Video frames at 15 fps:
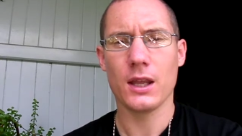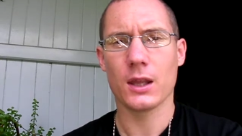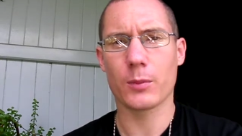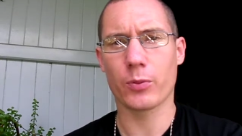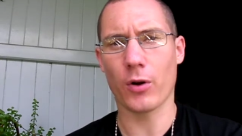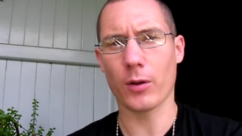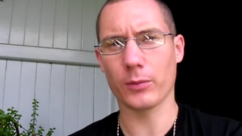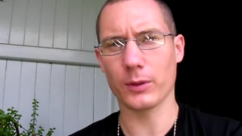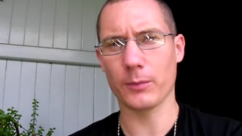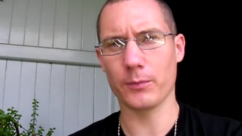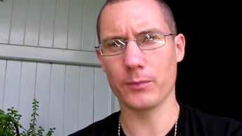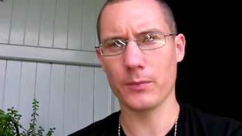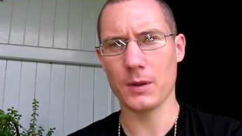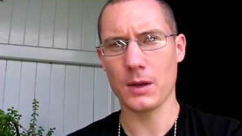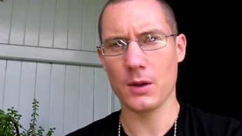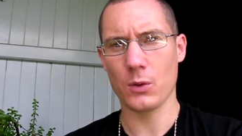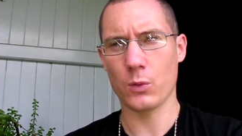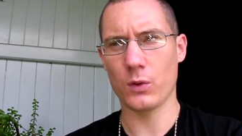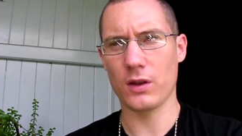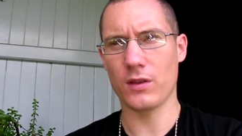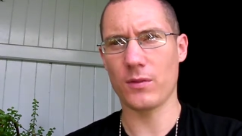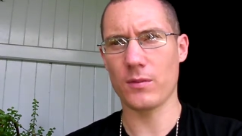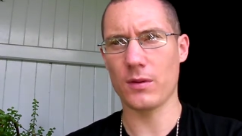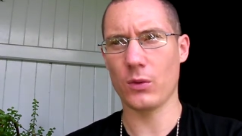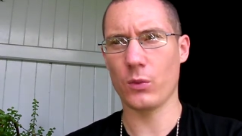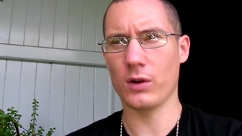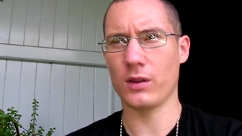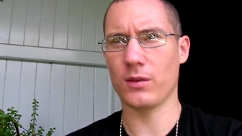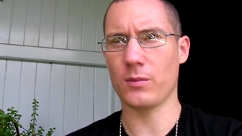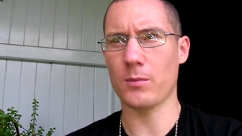The problem with,
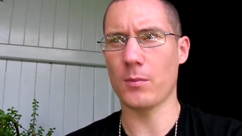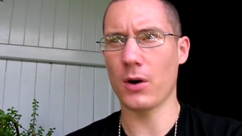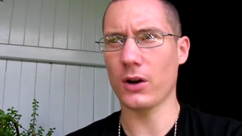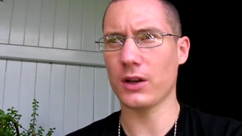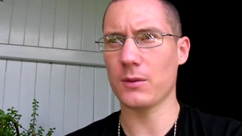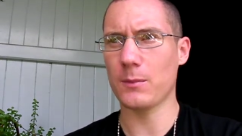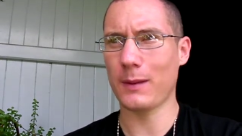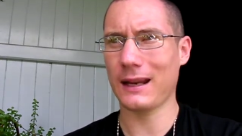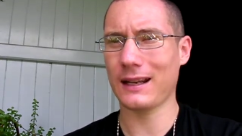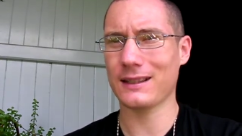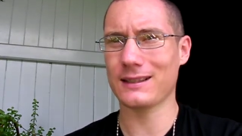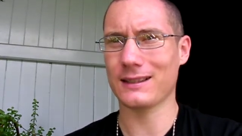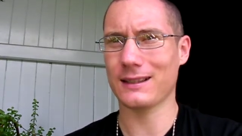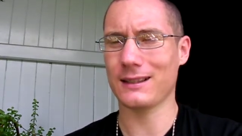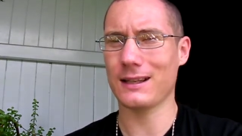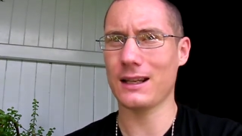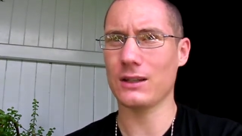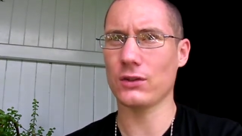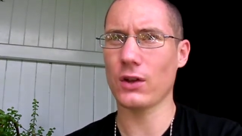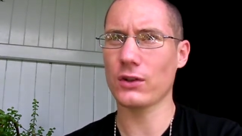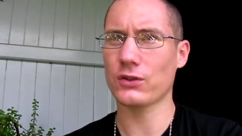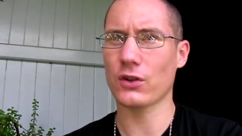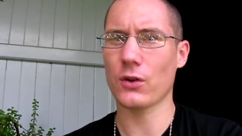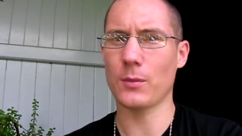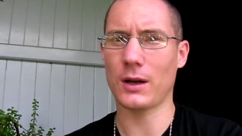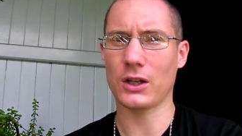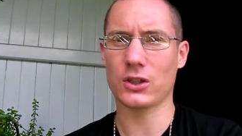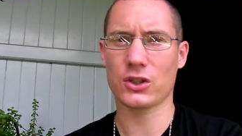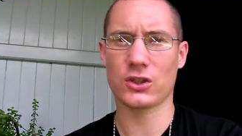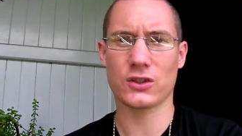with modern medicine is not so
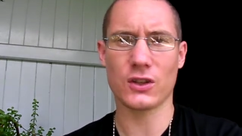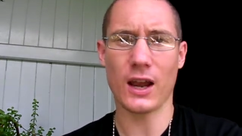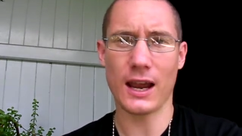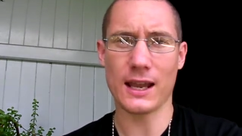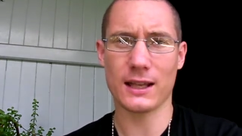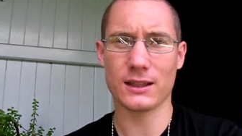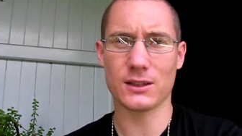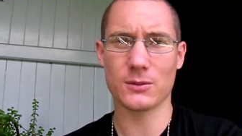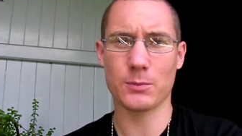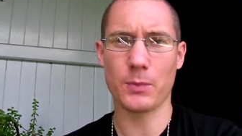much science,